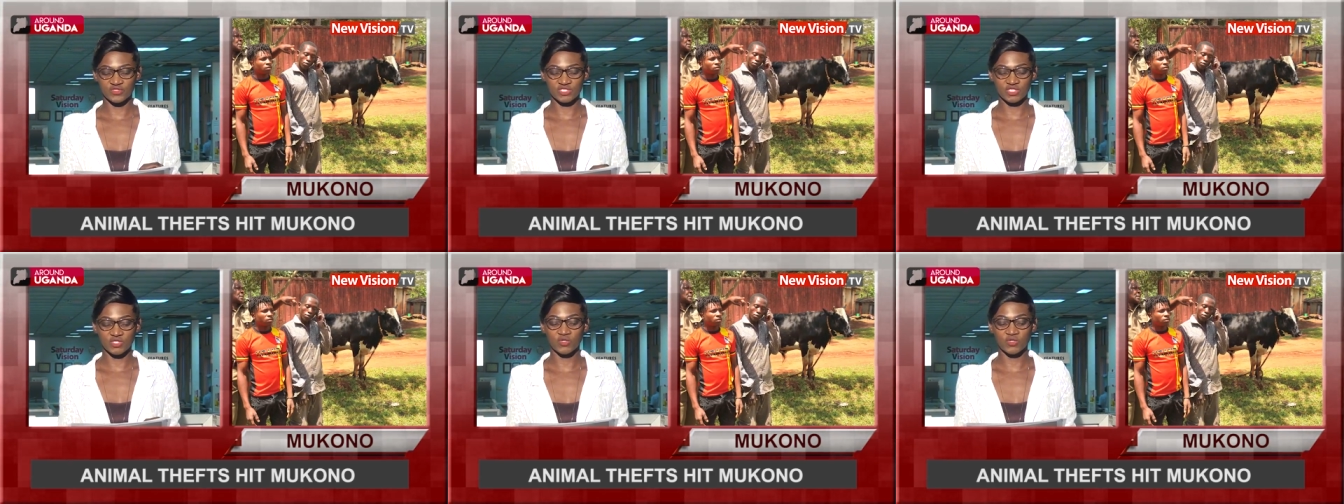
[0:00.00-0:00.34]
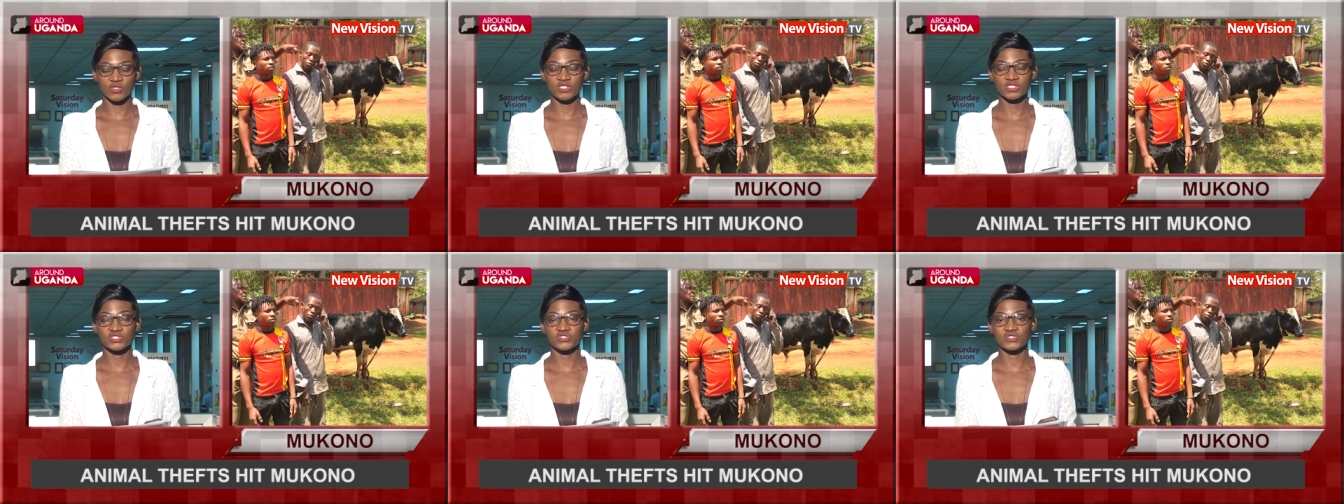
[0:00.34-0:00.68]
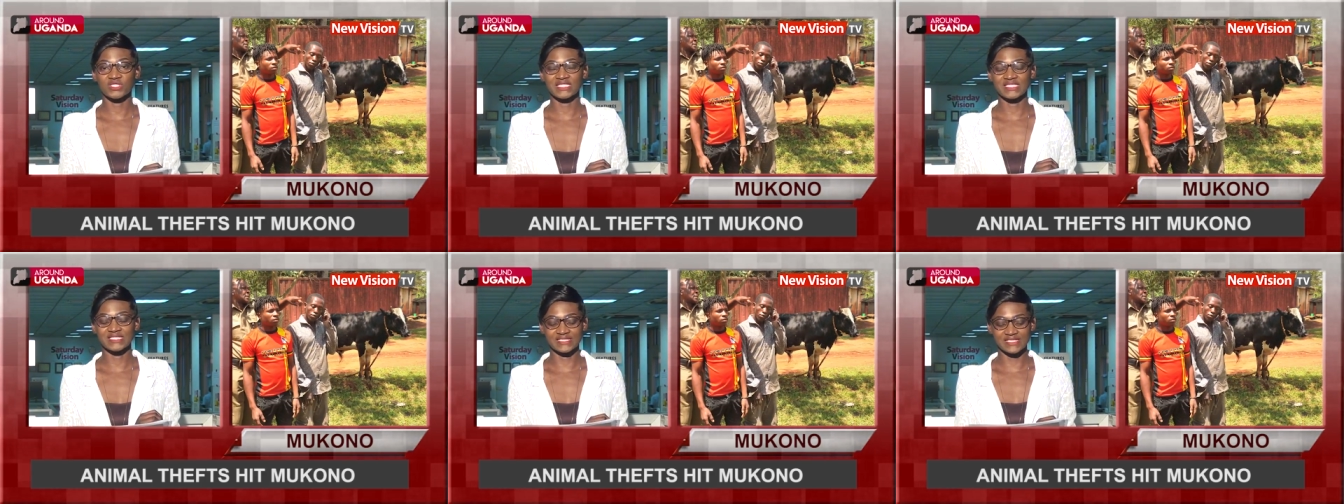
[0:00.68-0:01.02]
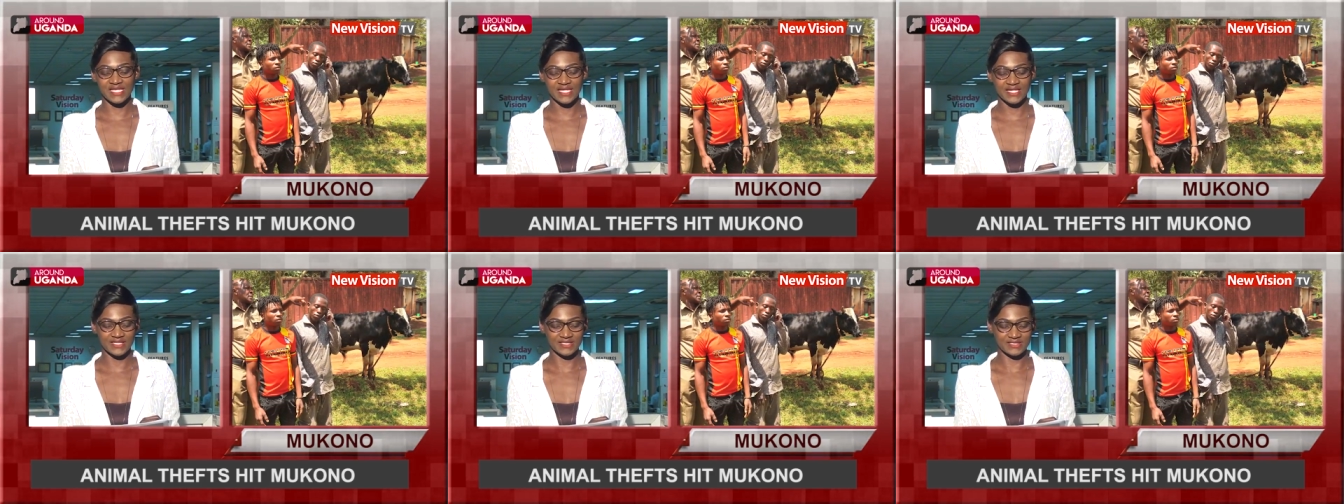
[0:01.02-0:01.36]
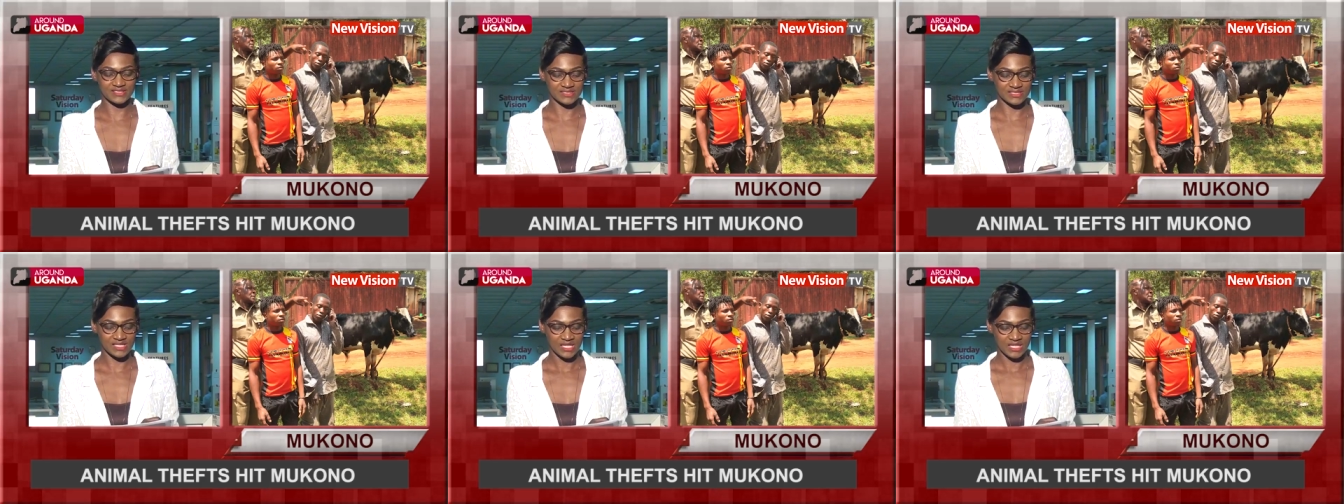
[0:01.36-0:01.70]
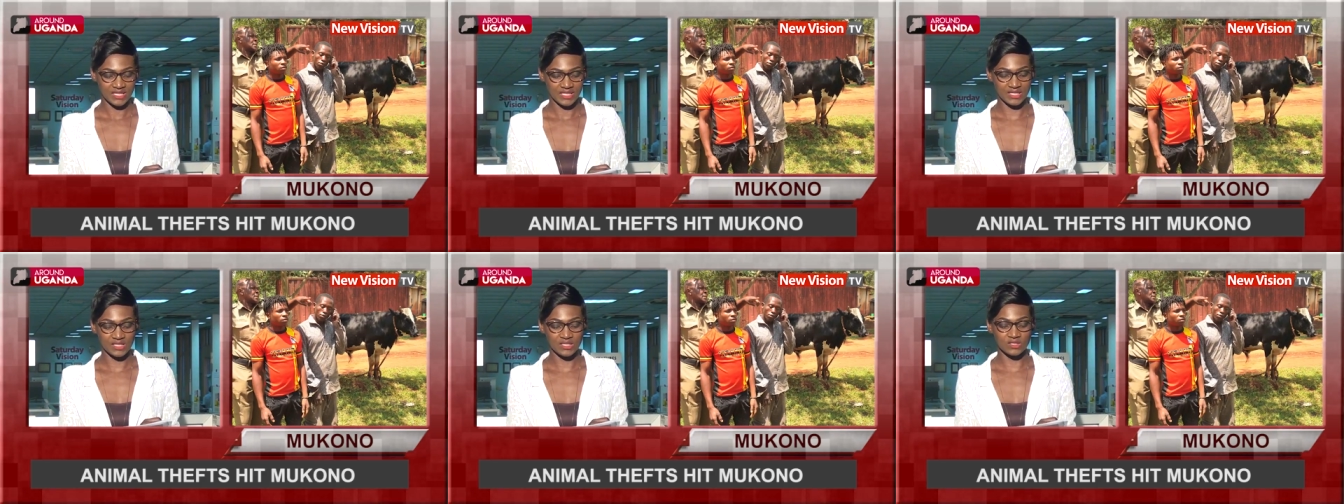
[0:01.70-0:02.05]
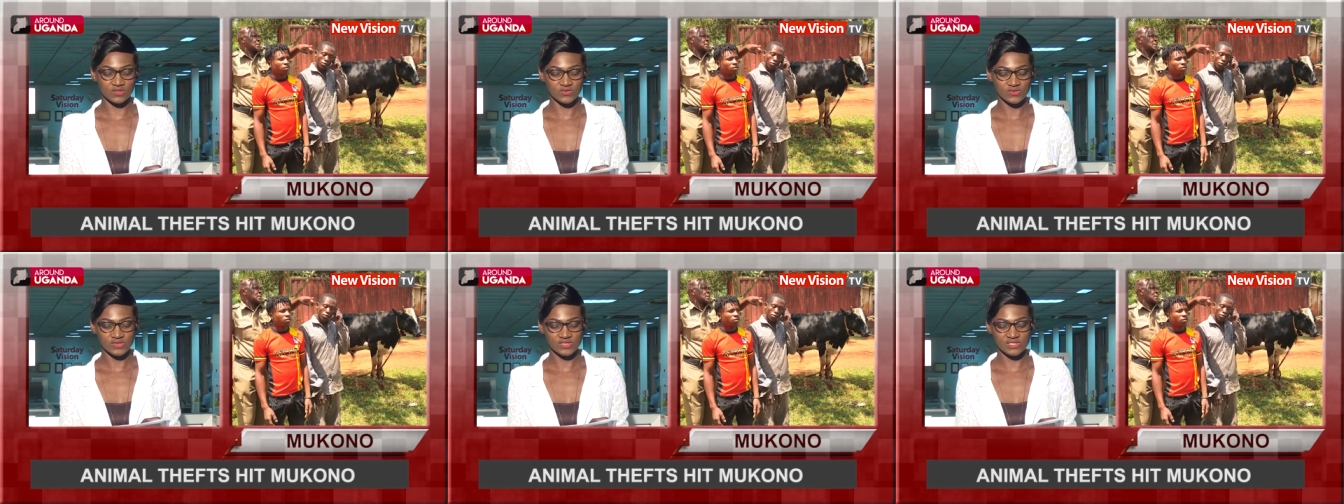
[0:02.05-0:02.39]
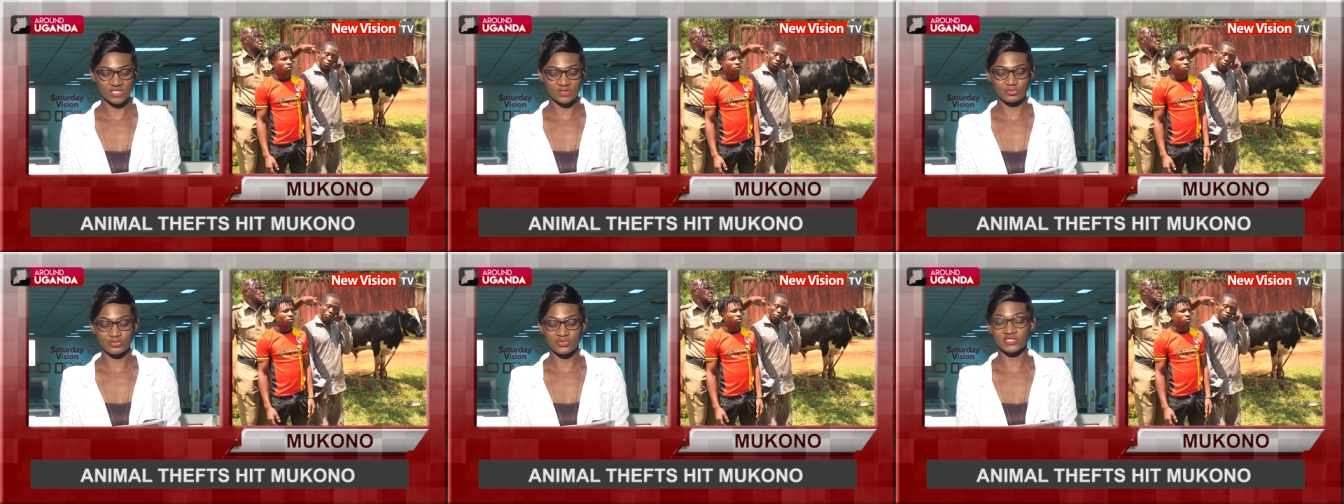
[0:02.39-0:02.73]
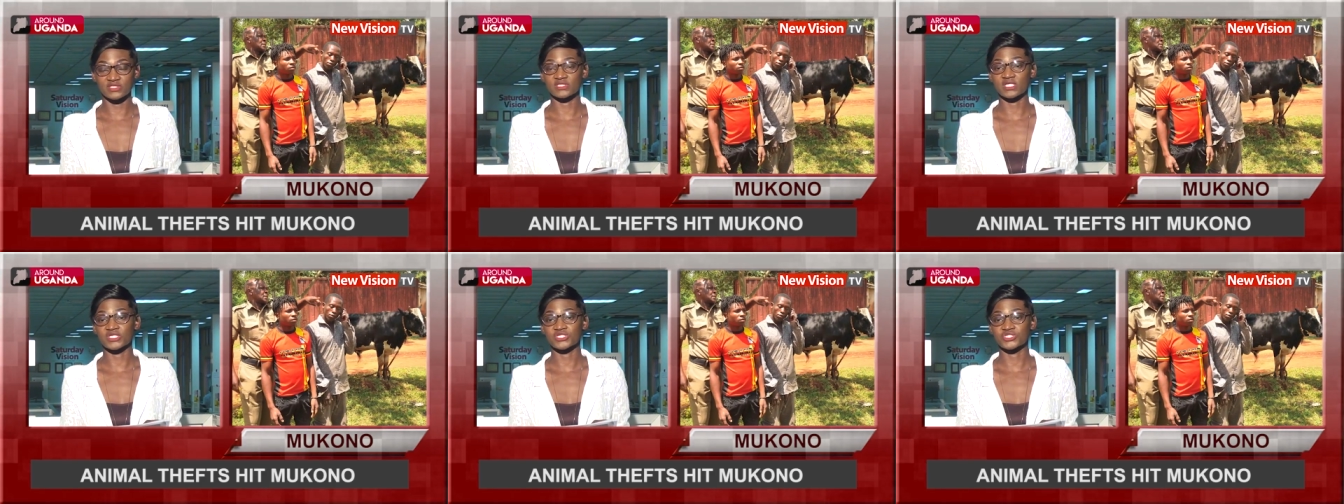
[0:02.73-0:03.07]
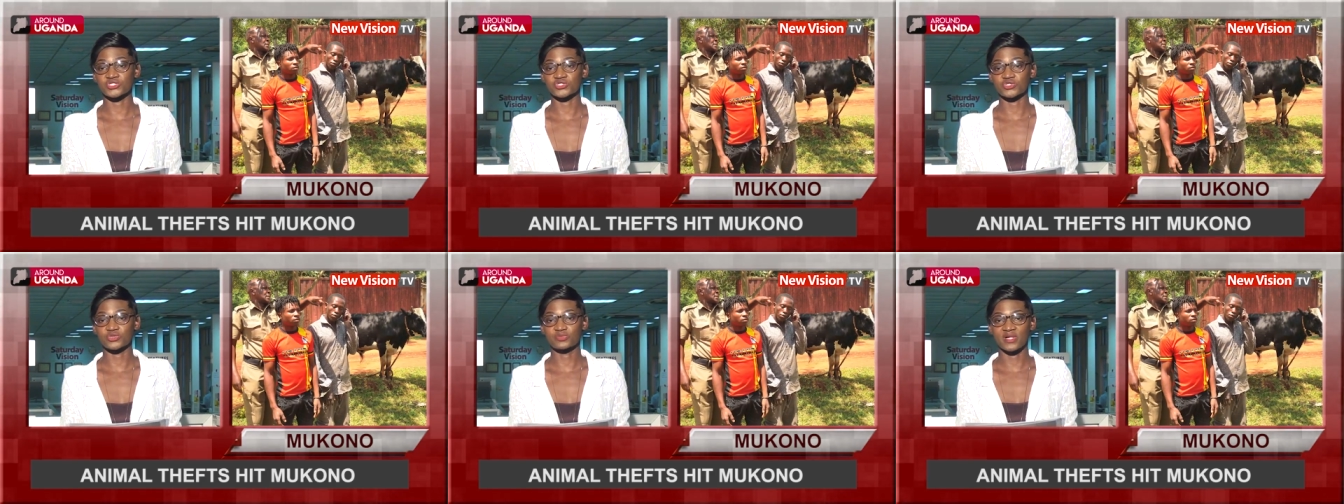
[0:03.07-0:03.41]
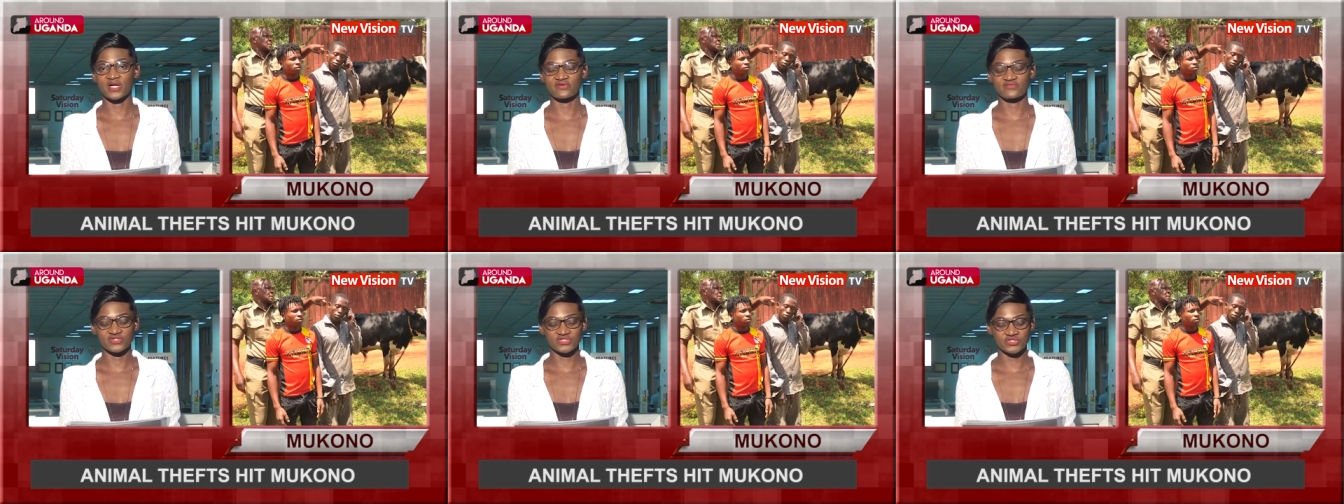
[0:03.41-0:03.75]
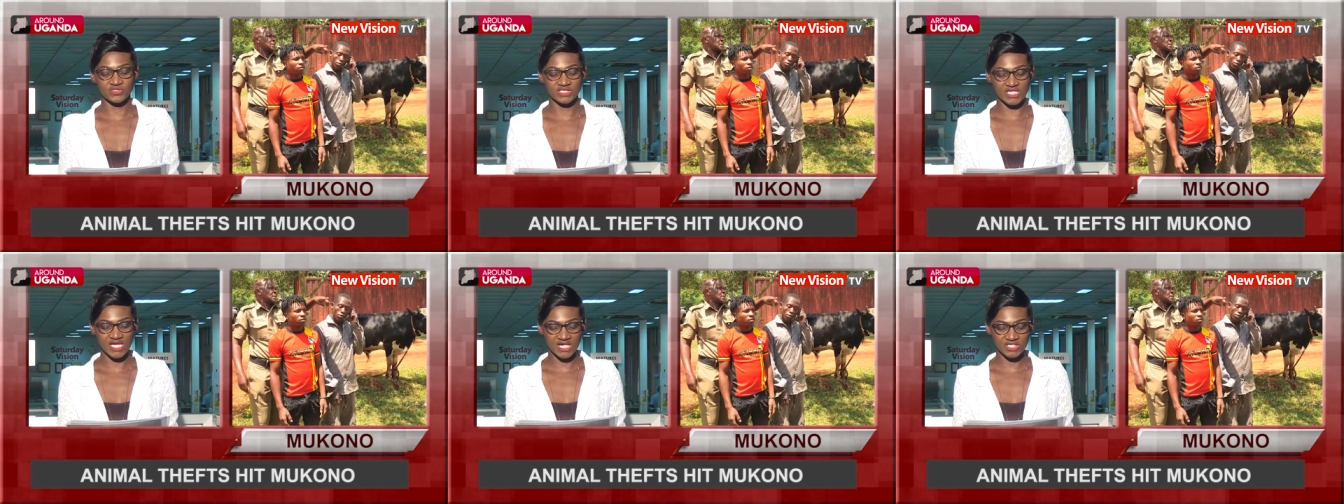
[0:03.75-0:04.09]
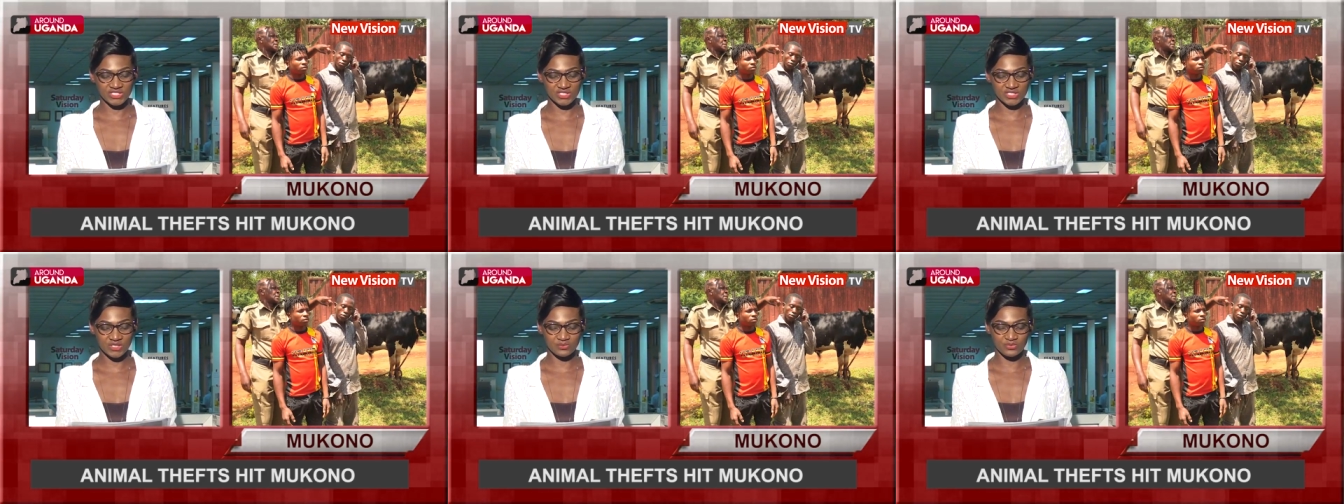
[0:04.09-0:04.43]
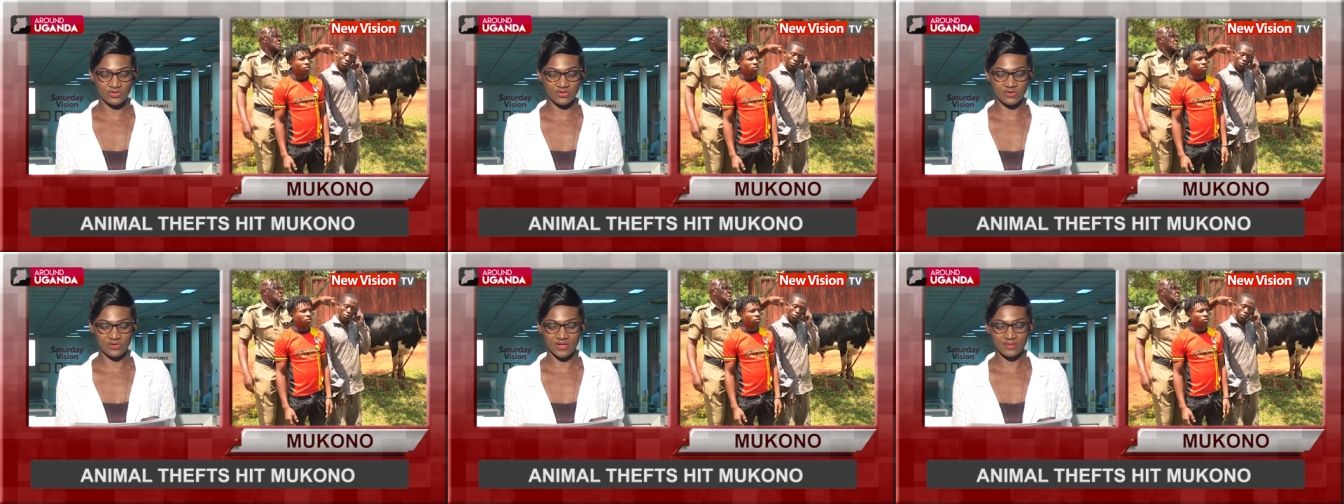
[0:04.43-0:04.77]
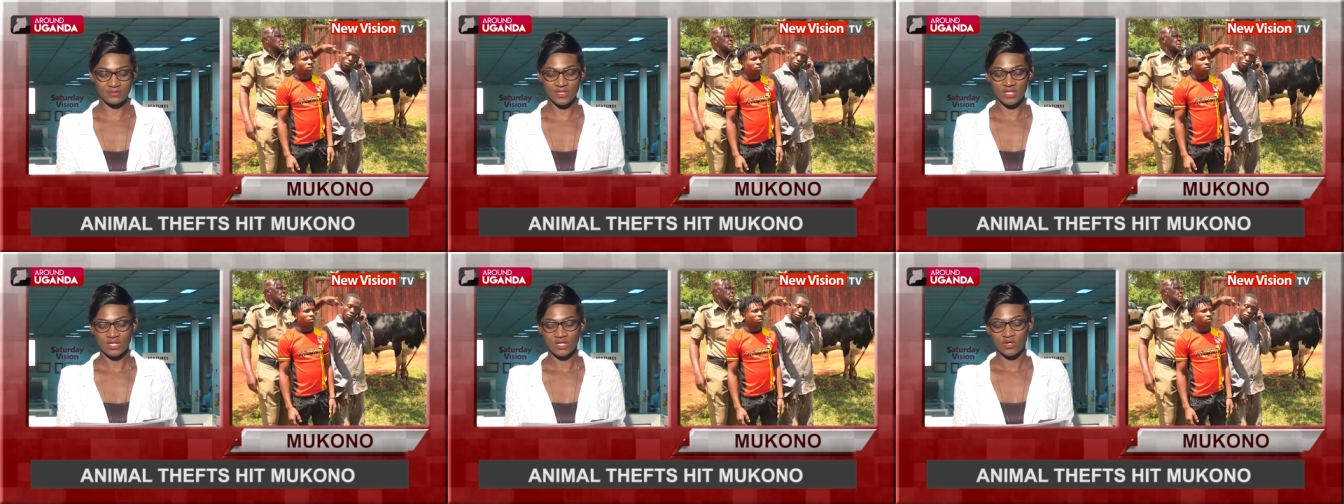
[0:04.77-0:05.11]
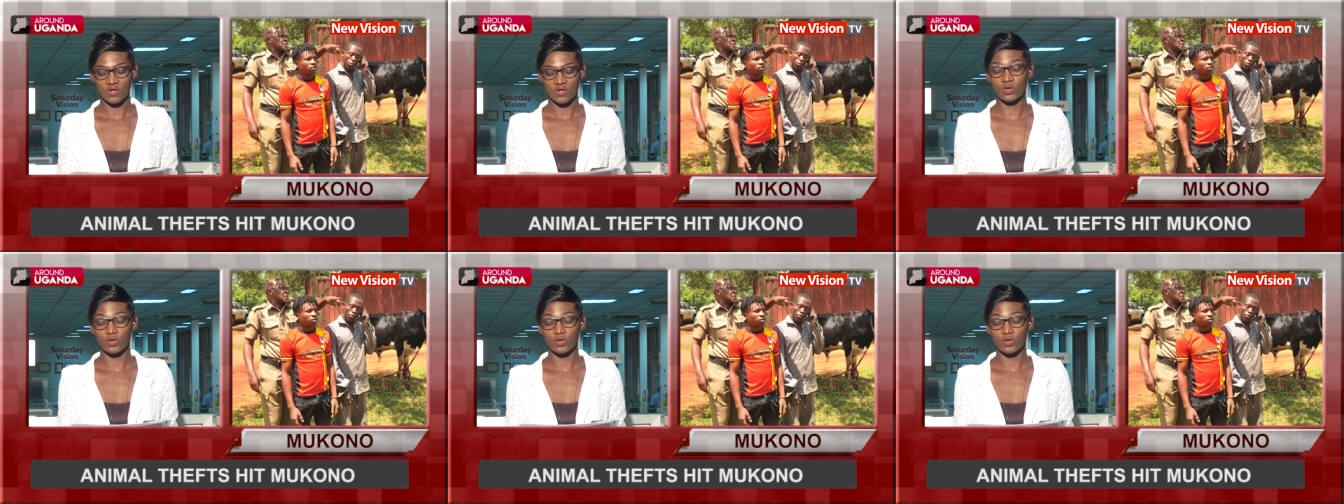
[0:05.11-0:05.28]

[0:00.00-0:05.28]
which according to the designs includes the Presidential Poverty Reduction Program,